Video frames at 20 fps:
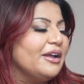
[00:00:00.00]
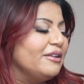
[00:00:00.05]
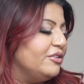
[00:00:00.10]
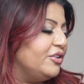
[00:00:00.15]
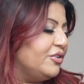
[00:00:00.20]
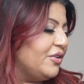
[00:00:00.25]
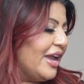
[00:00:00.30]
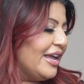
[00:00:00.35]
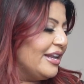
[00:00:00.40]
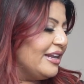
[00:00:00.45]

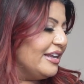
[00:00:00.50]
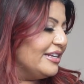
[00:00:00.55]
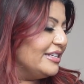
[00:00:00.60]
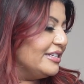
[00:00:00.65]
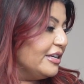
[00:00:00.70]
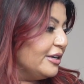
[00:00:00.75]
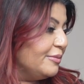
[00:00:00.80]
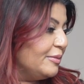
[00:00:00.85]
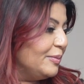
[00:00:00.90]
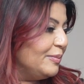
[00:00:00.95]
You had a
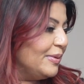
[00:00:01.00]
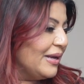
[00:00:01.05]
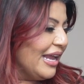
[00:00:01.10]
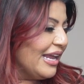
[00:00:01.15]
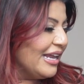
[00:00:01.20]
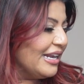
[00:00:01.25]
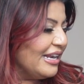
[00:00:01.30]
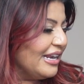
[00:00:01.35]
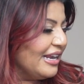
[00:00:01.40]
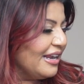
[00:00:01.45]

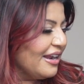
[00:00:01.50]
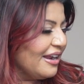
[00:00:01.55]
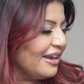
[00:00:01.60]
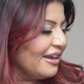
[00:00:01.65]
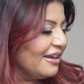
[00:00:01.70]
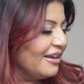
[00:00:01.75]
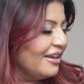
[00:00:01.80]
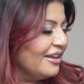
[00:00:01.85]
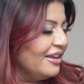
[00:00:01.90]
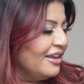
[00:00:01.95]

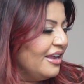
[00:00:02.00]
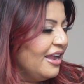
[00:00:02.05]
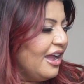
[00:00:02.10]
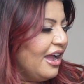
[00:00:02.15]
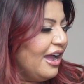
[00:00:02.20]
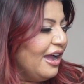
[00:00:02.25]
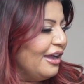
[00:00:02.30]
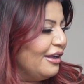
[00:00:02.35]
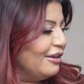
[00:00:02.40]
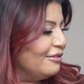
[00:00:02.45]
dermaplaning,
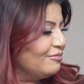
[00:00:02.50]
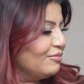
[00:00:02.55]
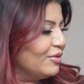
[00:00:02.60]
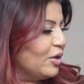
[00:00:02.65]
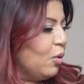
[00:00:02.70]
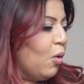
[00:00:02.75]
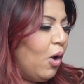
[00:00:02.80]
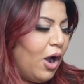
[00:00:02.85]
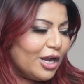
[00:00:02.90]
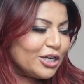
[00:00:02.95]

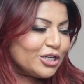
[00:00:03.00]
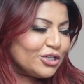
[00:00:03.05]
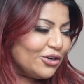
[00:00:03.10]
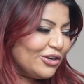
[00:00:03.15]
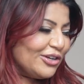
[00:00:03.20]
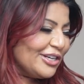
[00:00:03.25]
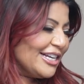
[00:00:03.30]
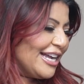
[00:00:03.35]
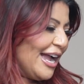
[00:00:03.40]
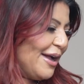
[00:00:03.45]
gua
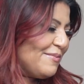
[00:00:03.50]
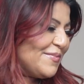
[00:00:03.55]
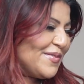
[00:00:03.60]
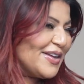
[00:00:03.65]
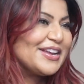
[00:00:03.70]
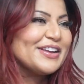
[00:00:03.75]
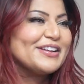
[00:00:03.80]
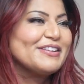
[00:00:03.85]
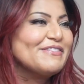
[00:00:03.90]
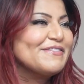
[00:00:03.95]
sha,
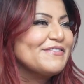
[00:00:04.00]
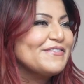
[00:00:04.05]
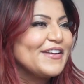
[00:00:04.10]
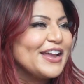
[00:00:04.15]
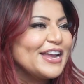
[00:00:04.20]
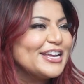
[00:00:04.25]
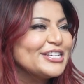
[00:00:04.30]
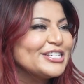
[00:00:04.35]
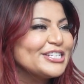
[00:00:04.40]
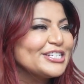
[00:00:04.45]
cupping,
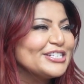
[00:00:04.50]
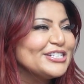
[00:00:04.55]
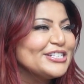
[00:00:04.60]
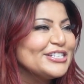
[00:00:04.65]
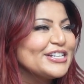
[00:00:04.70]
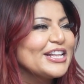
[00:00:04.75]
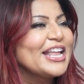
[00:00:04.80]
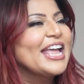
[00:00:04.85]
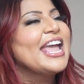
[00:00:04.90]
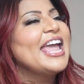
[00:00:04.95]

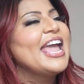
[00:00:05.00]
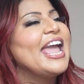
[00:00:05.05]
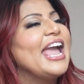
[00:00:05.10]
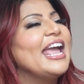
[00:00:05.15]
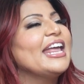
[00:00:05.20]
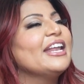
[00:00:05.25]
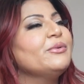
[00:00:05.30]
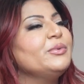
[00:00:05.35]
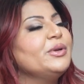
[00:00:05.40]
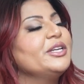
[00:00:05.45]
facial,
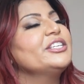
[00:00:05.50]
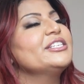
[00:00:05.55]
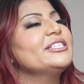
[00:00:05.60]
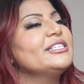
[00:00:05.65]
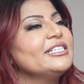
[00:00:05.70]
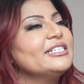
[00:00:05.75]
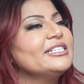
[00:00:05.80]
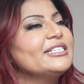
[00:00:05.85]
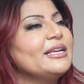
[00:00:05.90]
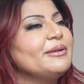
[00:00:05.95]
and we
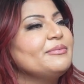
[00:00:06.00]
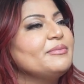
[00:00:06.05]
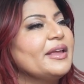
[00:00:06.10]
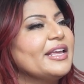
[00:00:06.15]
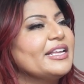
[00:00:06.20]
just did some